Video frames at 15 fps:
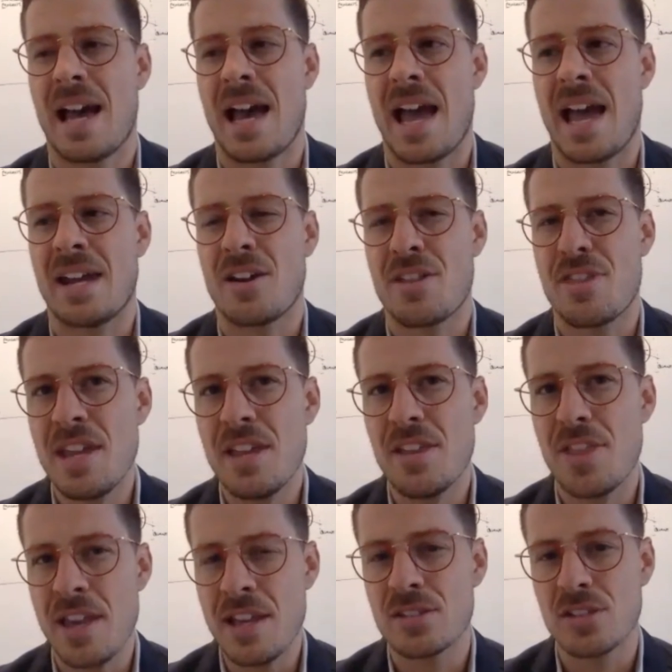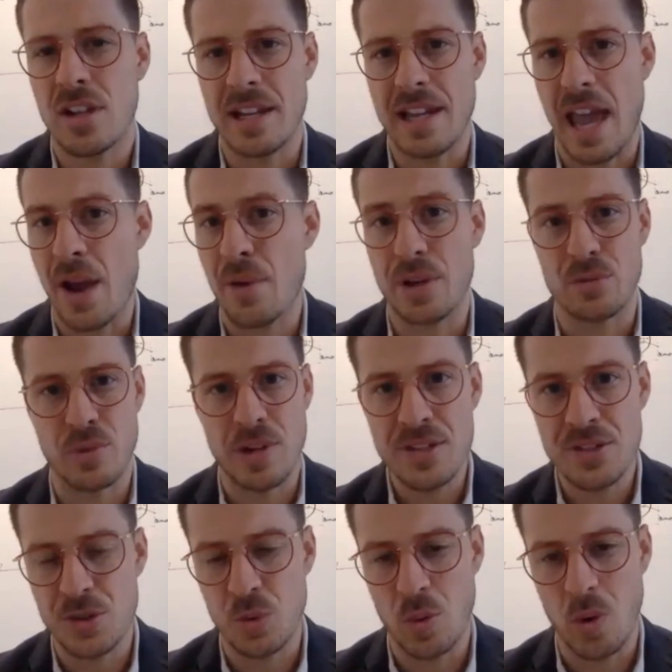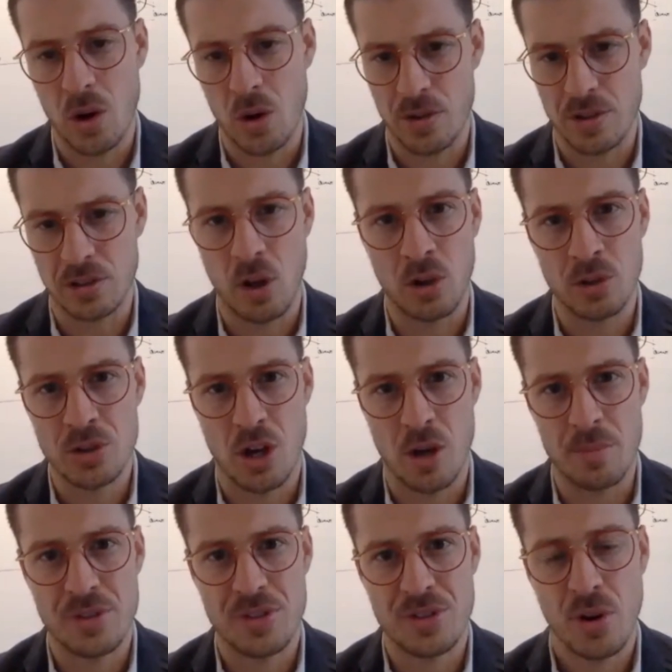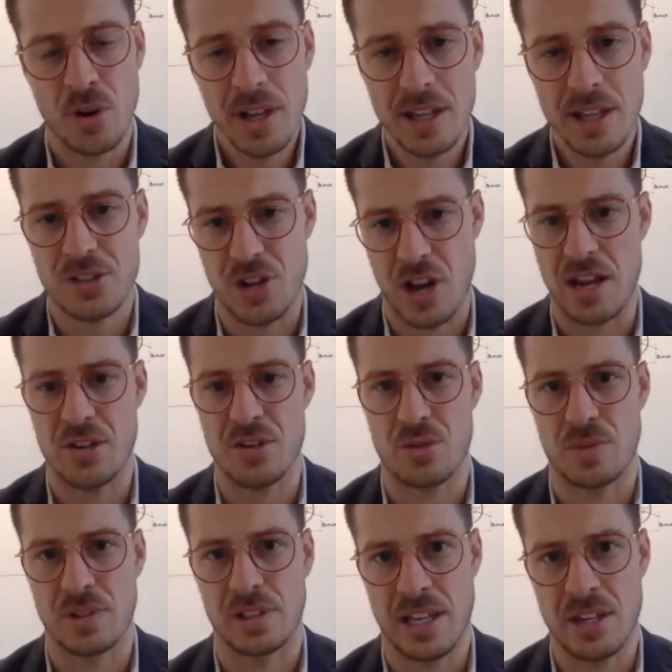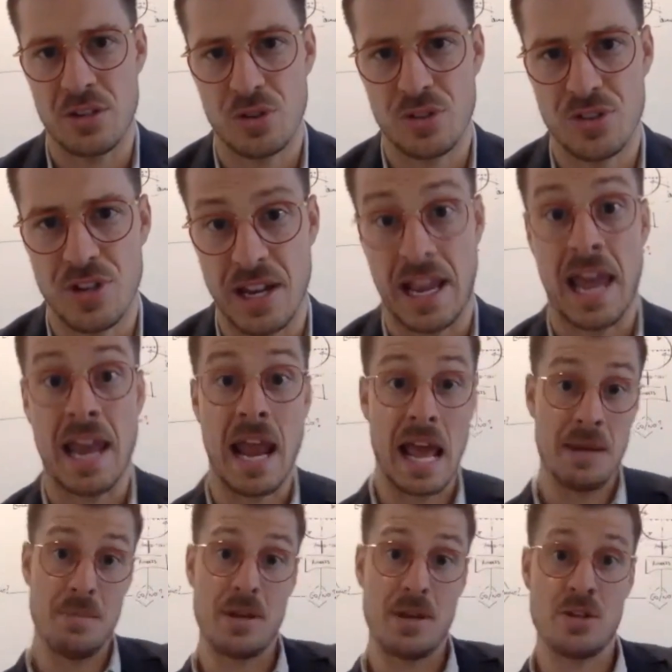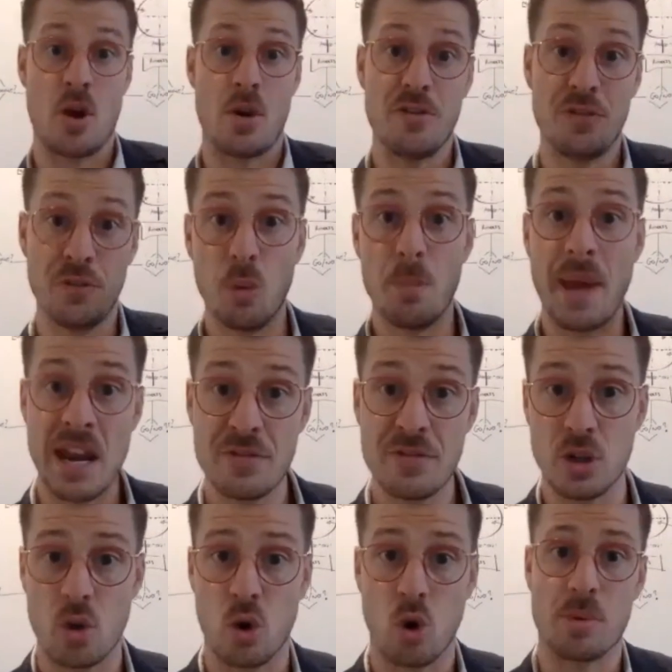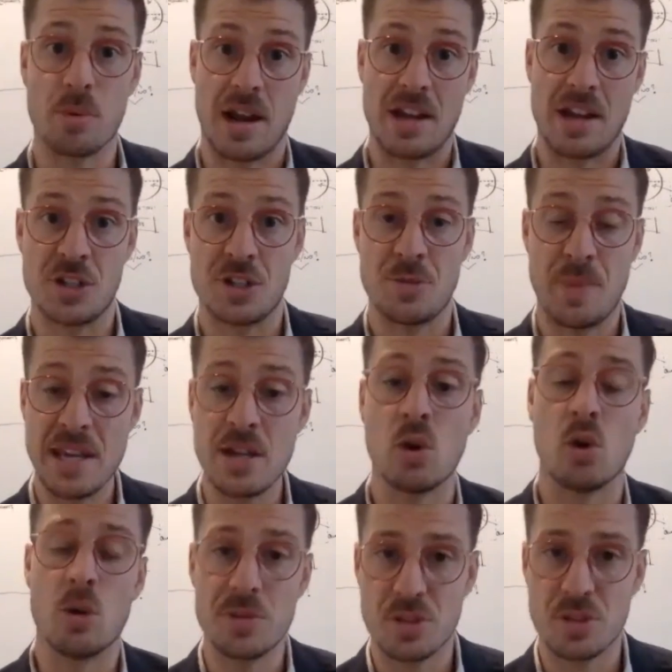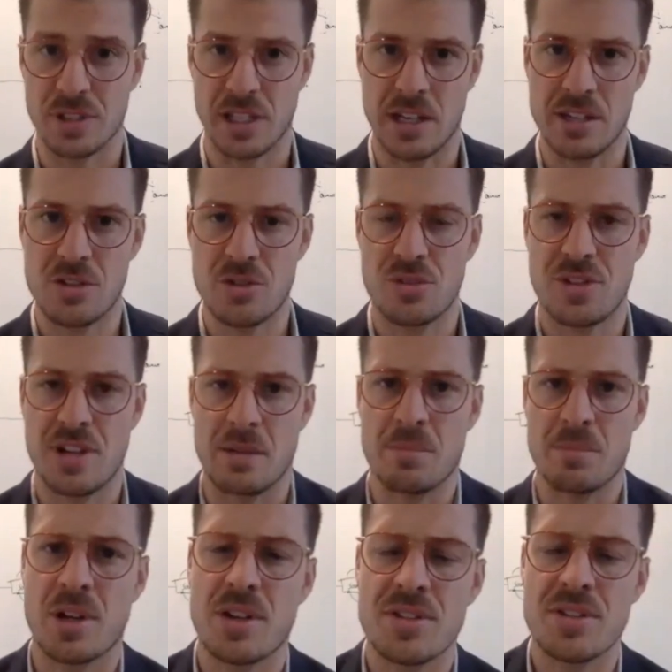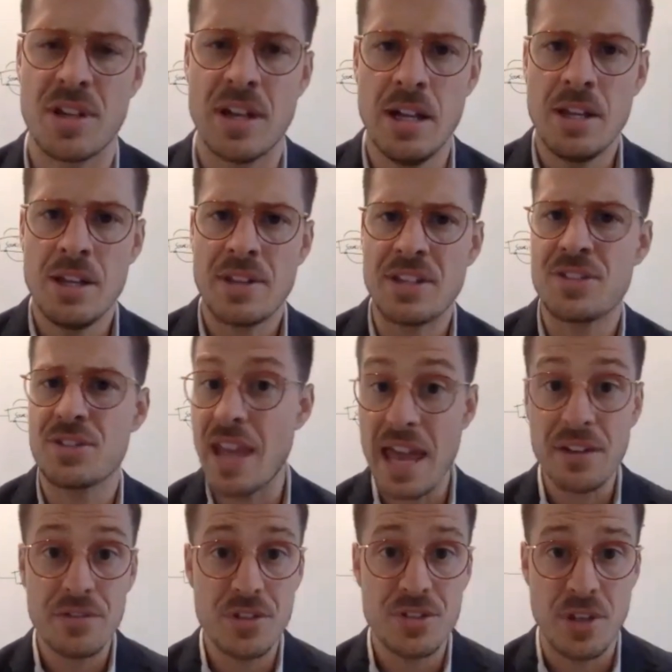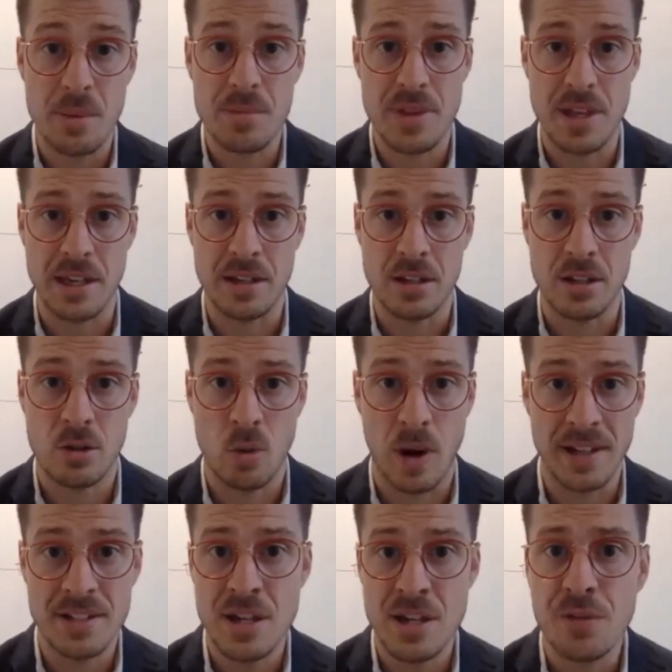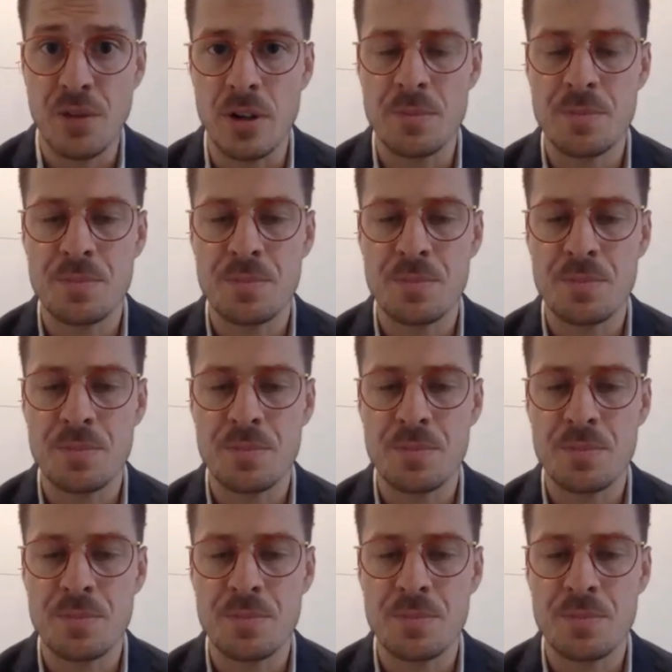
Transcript: And I think things like Eric Ries's work on the long-term stock exchange are really interesting. And you know, for benefit corporations, B Corps are really interesting because they stand for something quite different.